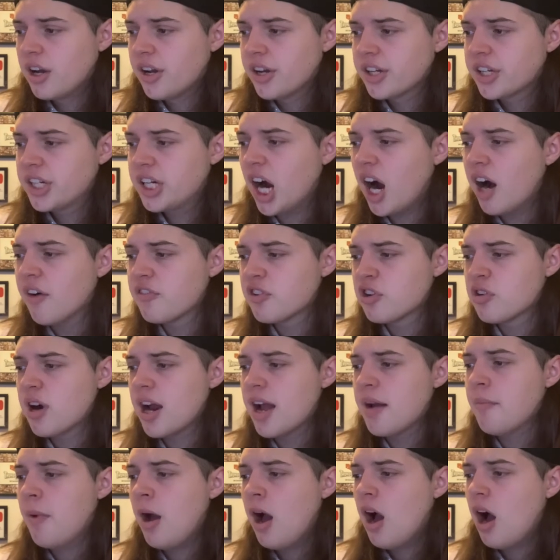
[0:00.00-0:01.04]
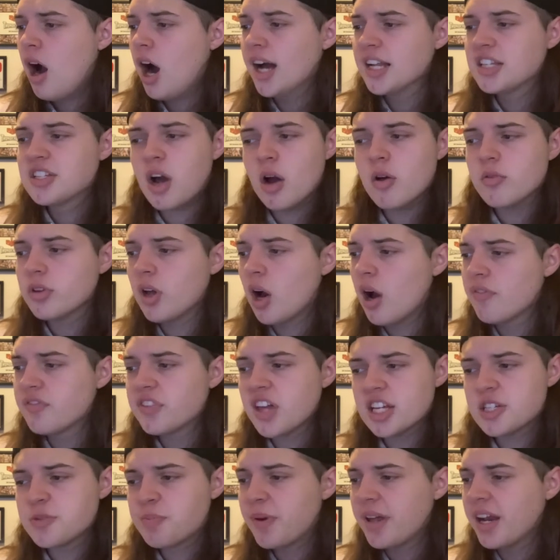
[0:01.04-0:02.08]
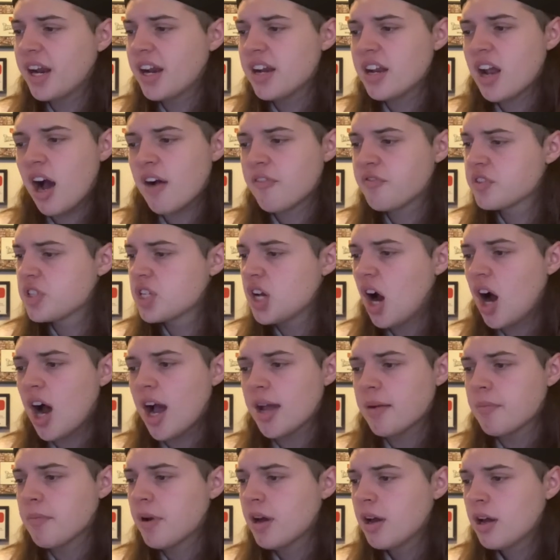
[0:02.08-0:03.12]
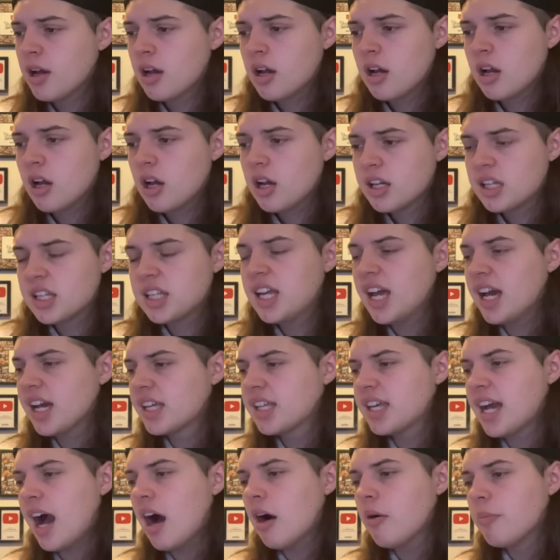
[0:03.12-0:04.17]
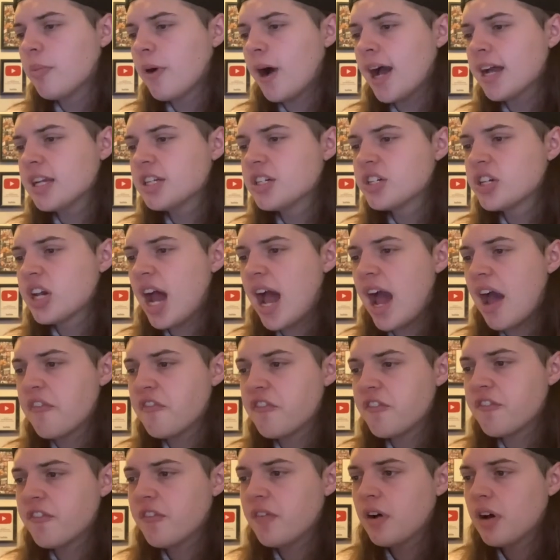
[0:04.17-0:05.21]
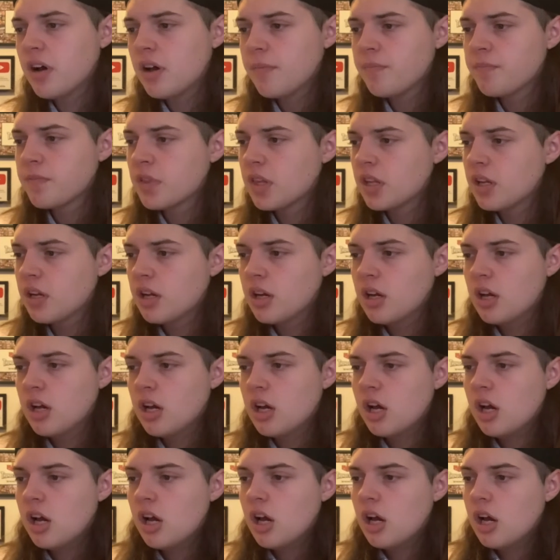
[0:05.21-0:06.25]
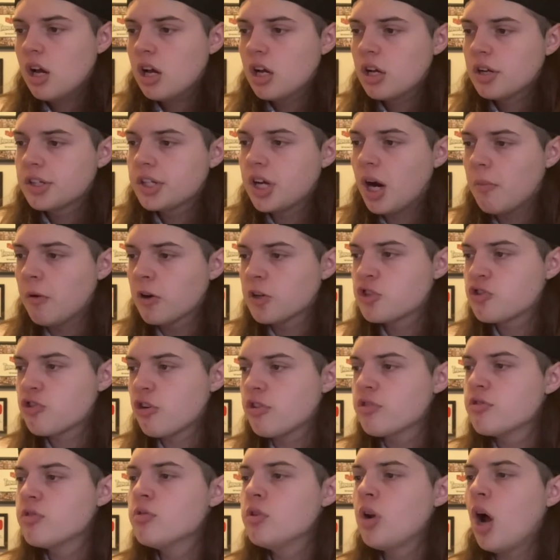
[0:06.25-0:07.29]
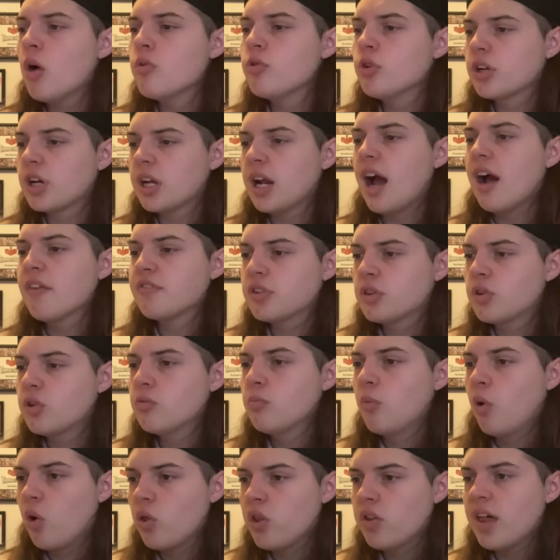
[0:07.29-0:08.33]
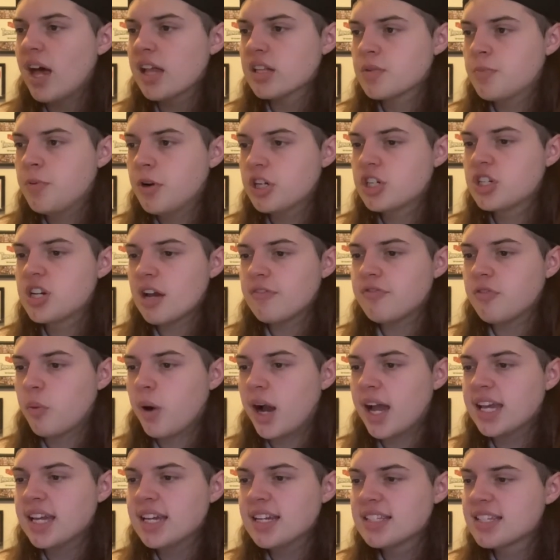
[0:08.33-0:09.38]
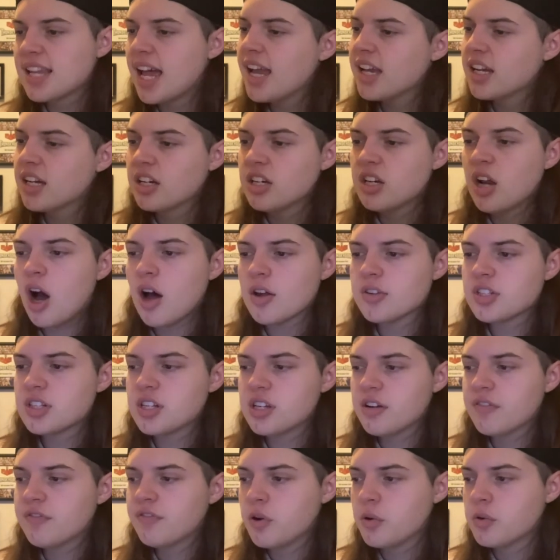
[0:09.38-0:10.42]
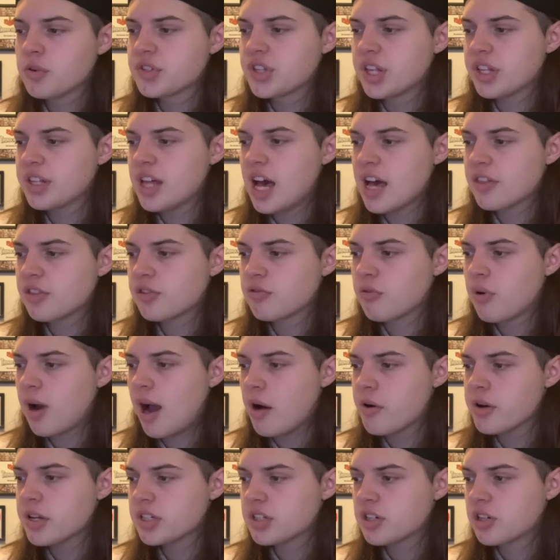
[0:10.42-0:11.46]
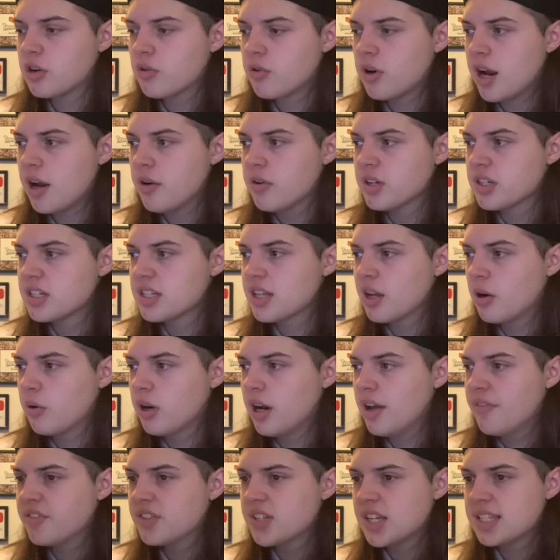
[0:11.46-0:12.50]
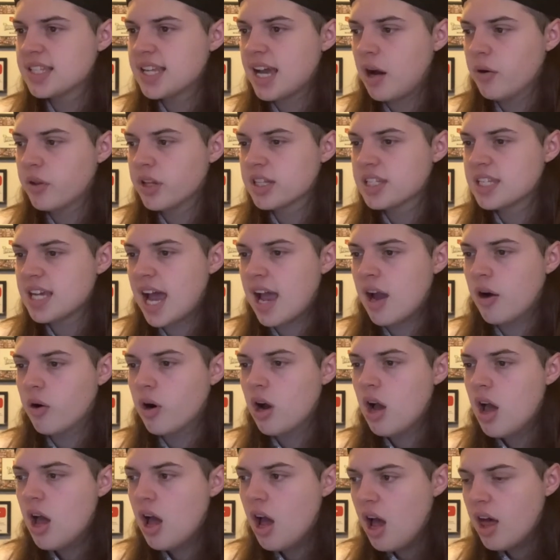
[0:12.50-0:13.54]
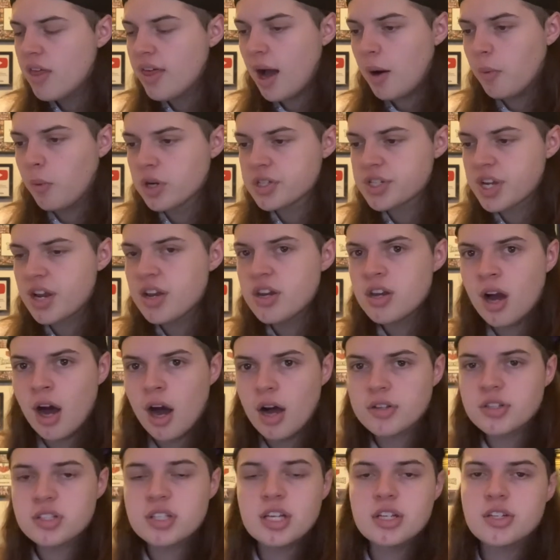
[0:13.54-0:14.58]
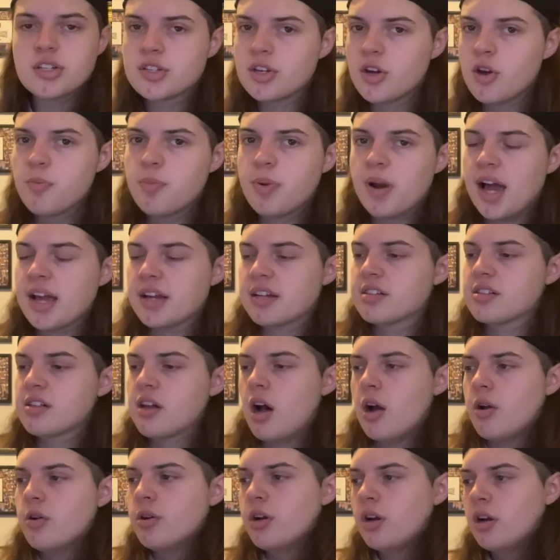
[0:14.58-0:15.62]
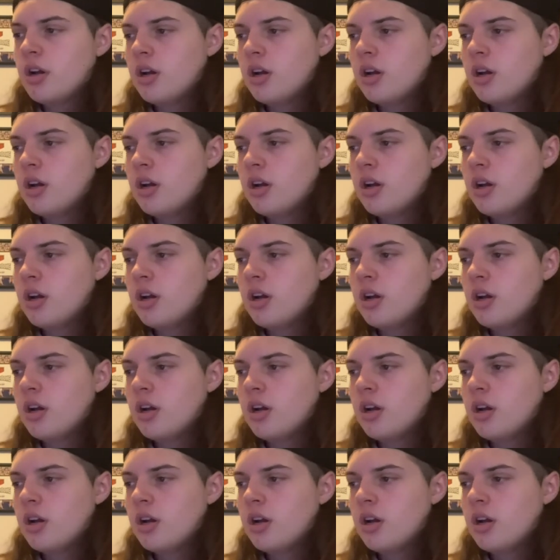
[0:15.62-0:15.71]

Cover him. I don't know if there's been enough time. Kick out by Jeff. Come on, Drew. You know you're going to have to do more than that to put Jeff away. He's taken nastier falls than that throughout his career and still lived to tell the tale. That was a nasty suplex, though.